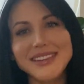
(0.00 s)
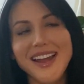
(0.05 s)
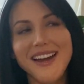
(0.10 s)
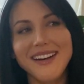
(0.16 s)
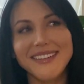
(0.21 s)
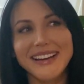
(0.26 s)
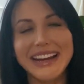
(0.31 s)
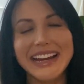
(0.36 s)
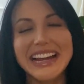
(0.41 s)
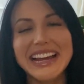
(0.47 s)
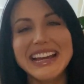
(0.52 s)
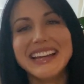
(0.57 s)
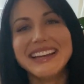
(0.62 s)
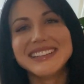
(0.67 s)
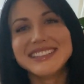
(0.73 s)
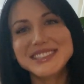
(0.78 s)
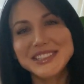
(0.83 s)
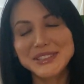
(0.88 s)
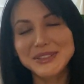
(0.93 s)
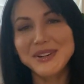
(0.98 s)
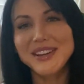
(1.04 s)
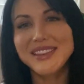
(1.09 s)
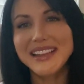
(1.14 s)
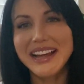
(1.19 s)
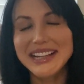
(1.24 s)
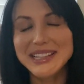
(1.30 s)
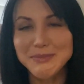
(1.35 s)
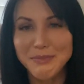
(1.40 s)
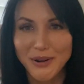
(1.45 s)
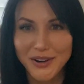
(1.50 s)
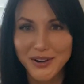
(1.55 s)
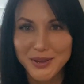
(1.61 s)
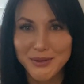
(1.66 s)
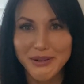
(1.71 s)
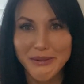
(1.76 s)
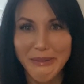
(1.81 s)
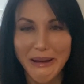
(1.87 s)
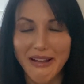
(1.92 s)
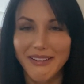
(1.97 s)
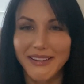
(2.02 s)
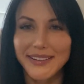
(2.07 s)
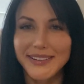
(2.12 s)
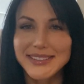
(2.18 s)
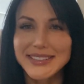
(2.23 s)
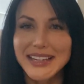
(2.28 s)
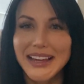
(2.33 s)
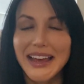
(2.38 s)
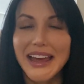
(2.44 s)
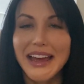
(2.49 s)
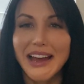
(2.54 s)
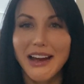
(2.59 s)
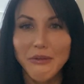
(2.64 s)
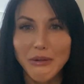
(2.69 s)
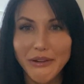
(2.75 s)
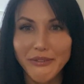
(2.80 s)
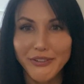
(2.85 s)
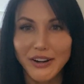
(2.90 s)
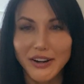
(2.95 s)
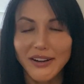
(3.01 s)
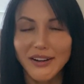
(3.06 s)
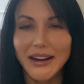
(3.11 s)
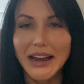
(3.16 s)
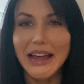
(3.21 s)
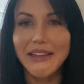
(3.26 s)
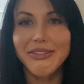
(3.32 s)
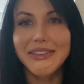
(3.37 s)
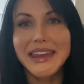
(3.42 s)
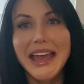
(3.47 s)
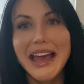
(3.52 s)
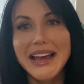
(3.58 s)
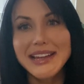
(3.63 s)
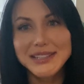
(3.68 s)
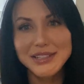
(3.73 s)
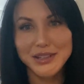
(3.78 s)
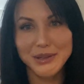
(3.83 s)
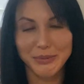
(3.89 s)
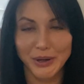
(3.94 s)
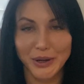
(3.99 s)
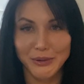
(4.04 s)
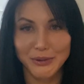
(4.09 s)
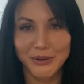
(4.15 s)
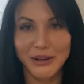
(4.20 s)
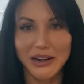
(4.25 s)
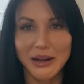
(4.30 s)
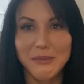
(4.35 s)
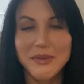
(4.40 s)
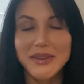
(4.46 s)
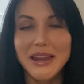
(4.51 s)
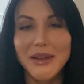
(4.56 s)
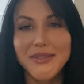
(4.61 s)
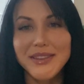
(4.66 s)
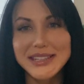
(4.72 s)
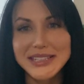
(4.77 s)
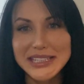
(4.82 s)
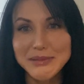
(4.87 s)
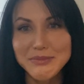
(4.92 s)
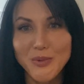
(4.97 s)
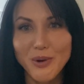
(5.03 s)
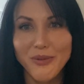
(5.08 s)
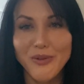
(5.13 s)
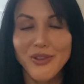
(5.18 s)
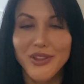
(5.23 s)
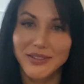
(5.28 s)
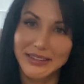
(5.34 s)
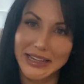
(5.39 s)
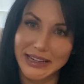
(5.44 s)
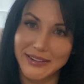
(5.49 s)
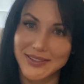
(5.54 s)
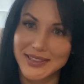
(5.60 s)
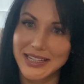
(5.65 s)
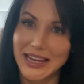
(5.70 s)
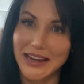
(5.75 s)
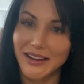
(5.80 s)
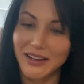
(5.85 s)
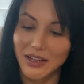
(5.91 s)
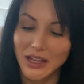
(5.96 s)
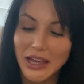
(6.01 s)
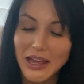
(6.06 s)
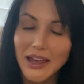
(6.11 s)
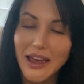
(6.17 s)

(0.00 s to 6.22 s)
All right, so that's part of the rebalance. However, at the end of the program, now this is more for the lifestyle.